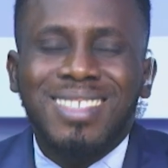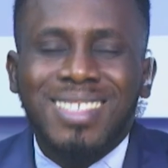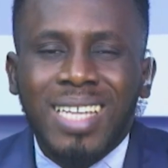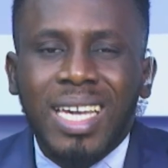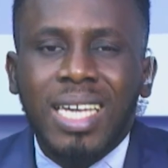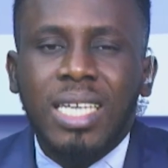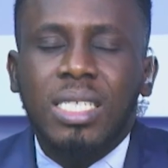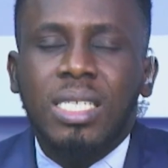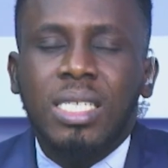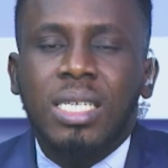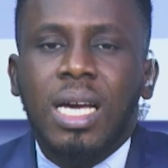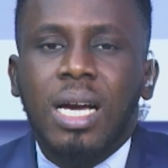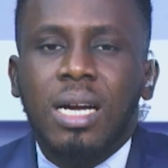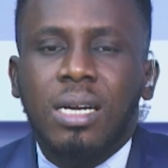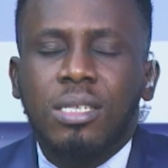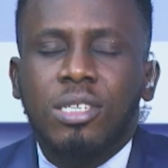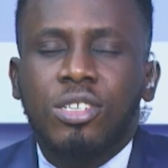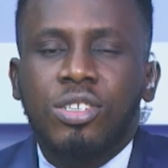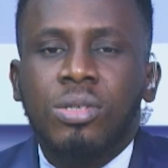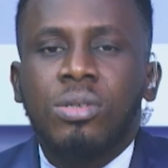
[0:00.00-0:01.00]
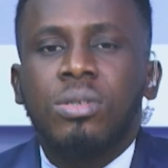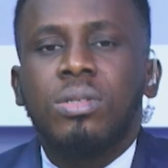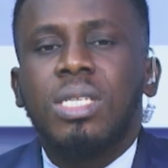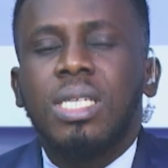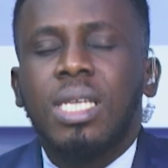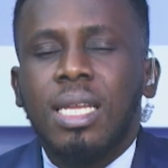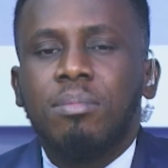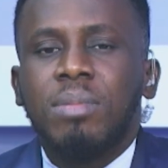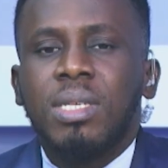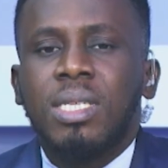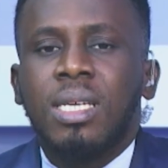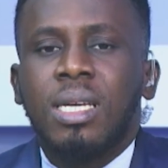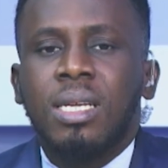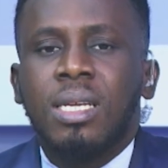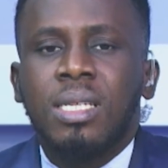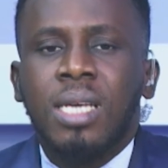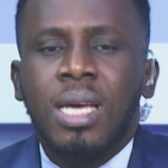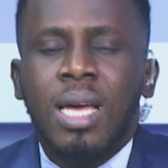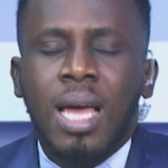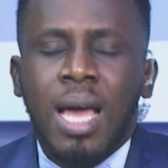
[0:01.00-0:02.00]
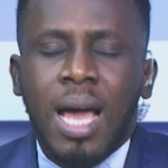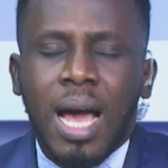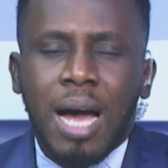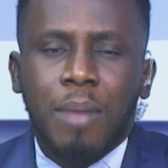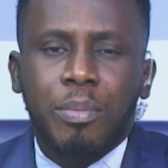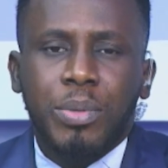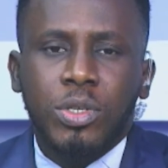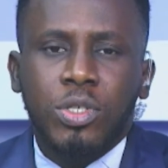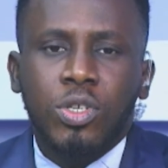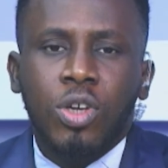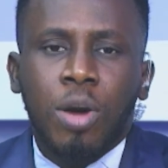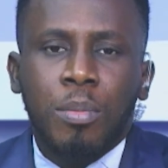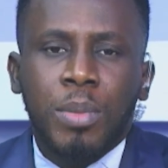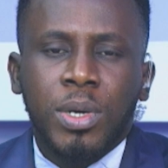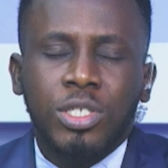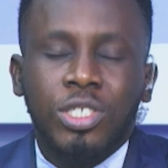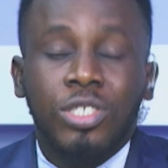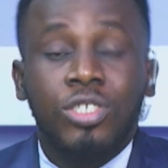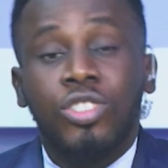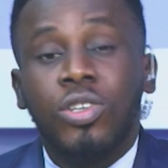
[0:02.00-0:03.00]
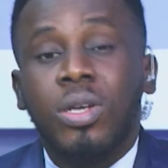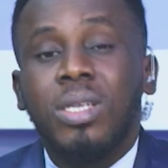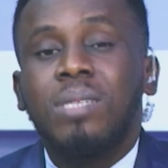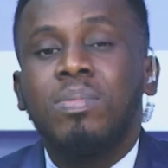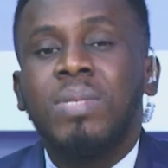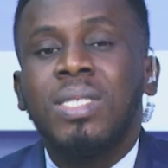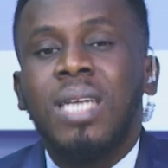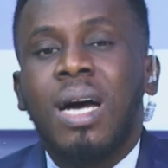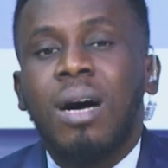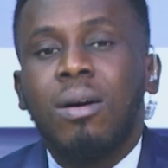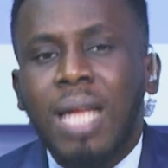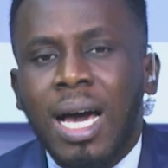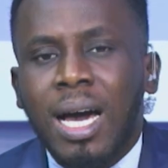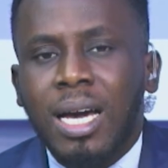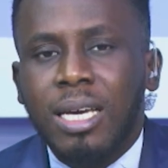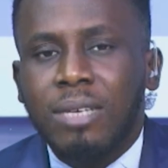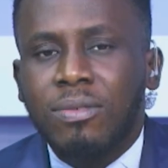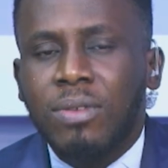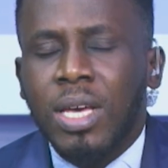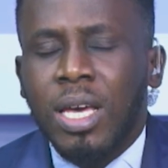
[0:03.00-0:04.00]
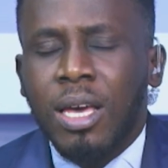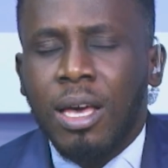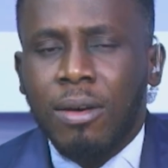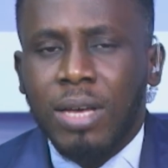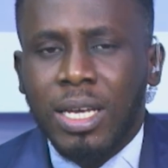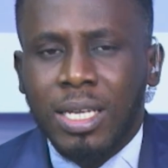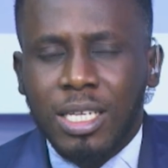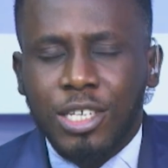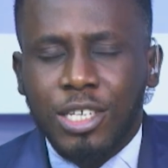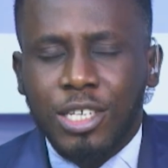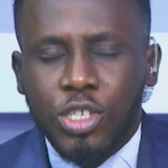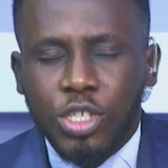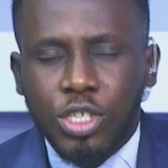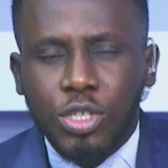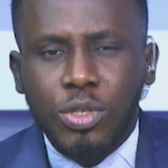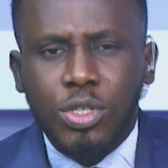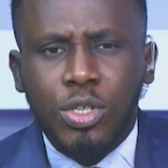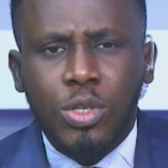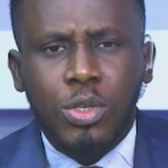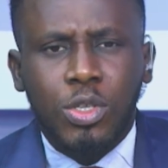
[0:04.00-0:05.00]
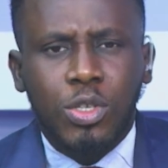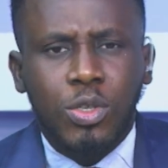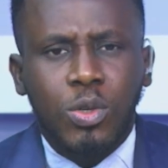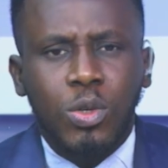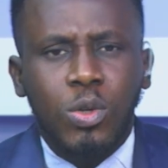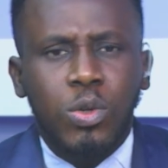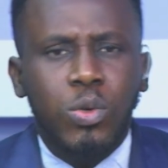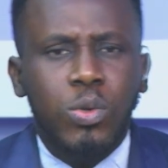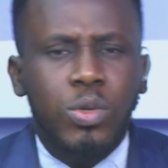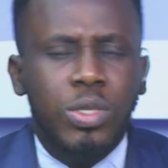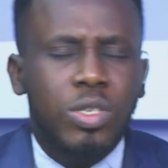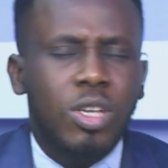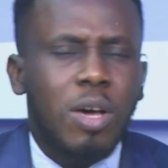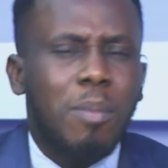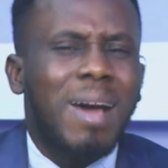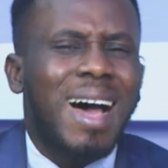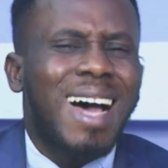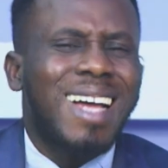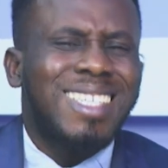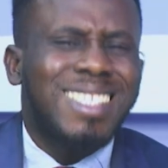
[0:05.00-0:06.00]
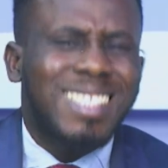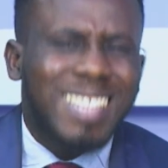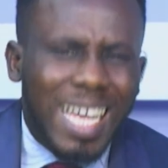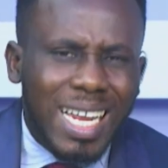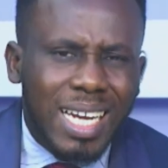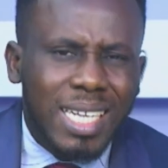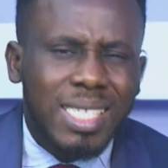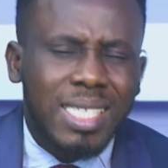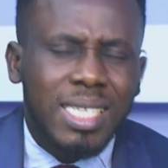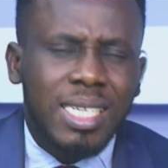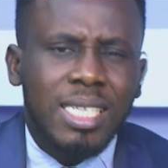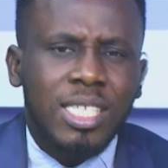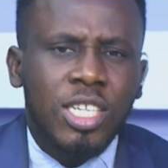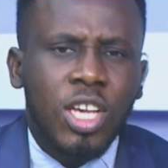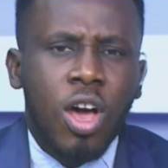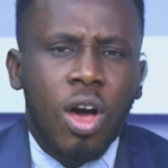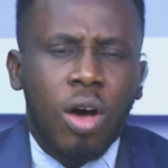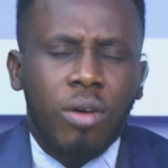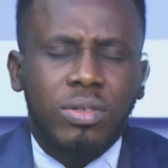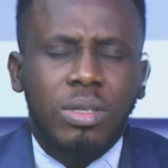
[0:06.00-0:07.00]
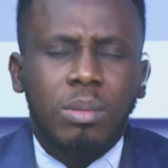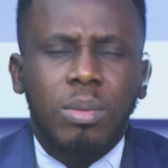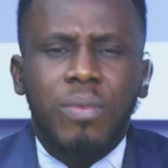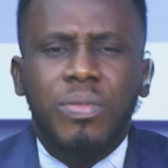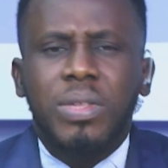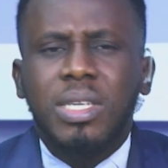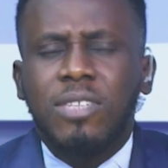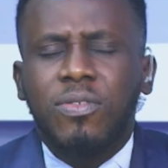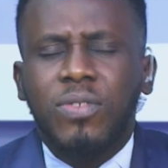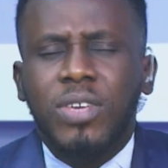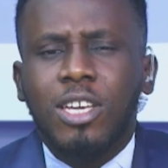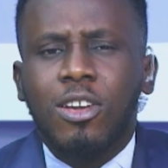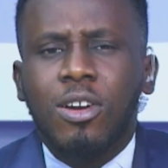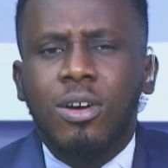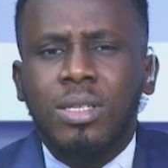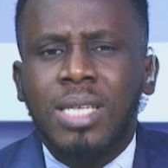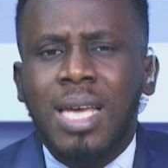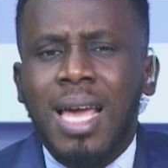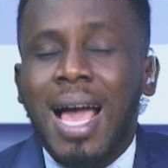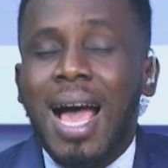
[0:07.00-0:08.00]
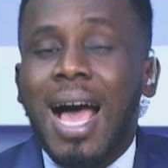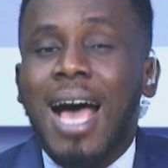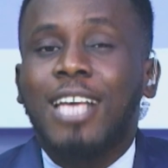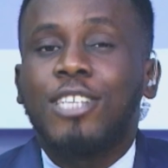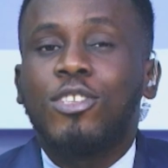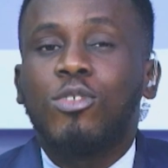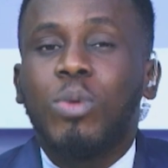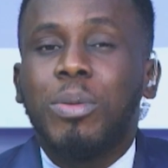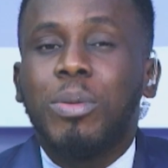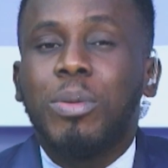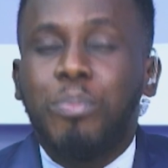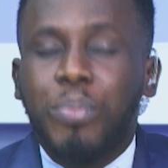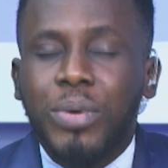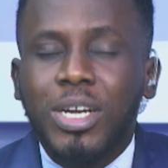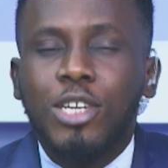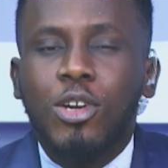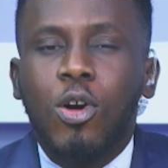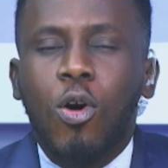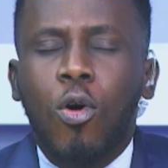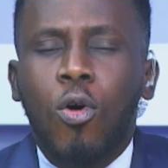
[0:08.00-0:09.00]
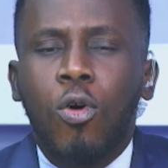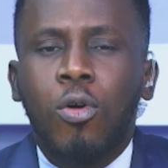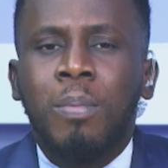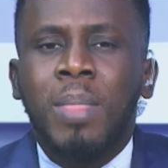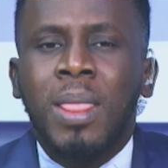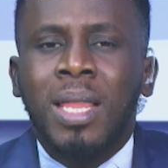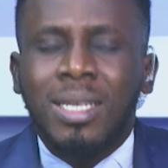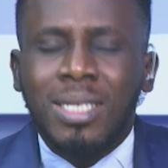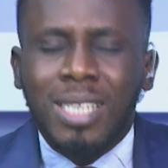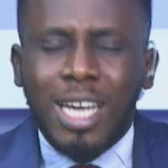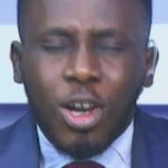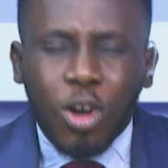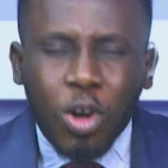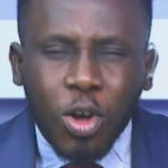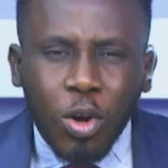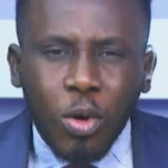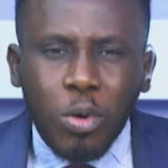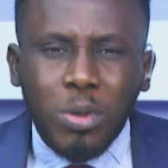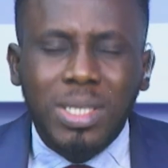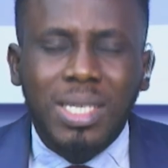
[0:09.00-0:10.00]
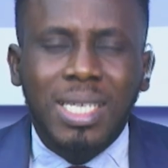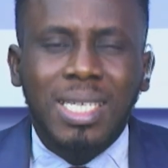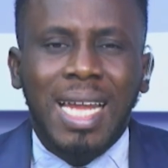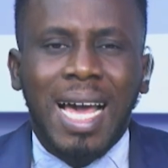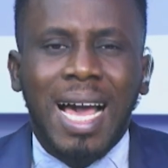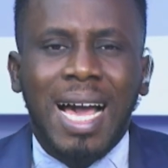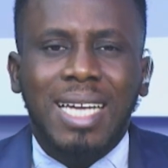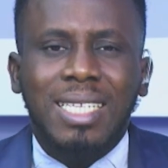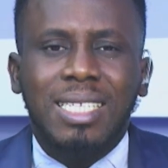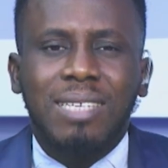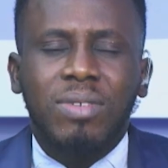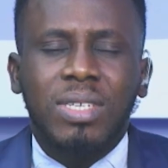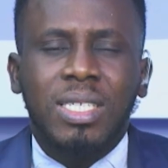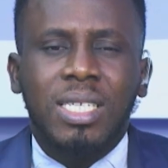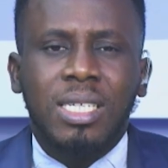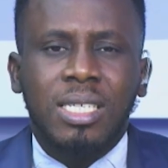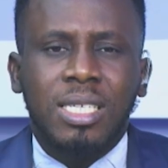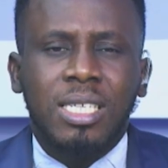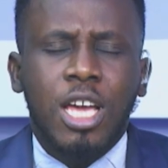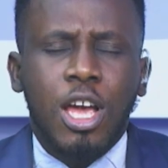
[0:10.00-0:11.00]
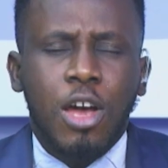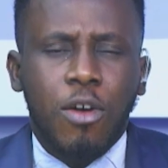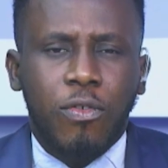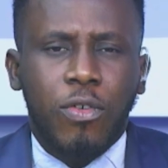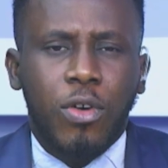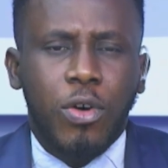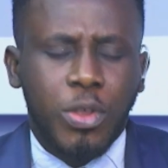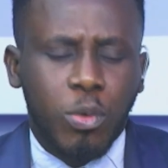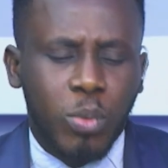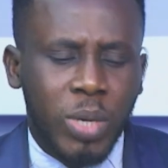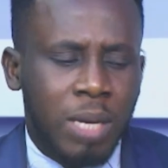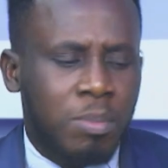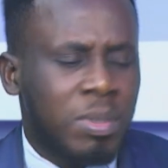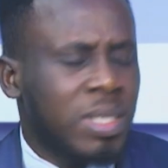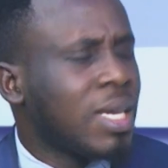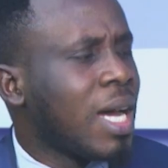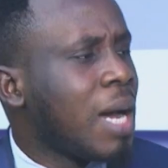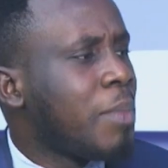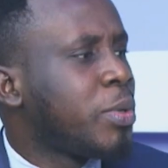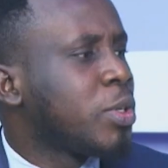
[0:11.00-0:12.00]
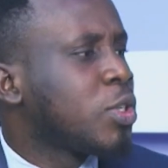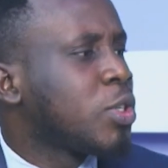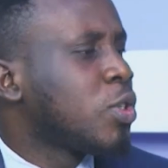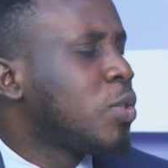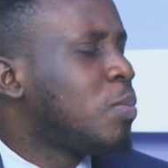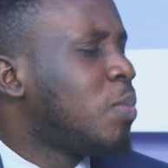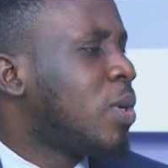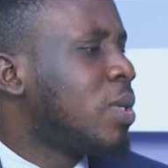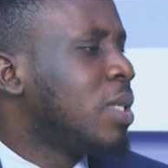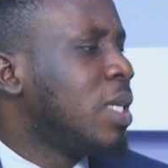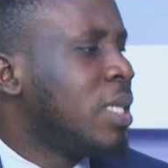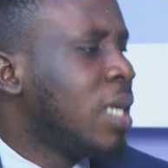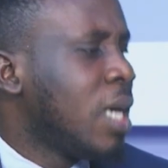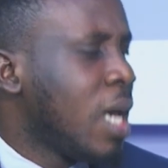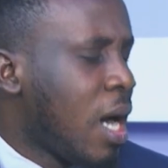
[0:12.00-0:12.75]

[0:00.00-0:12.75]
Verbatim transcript: Data Consulting Limited, Ambrose Omordion joins me now live in the studio to do some analysis of some of these figures as we bring home the closing activities for the week. Mr. Ambrose, good morning.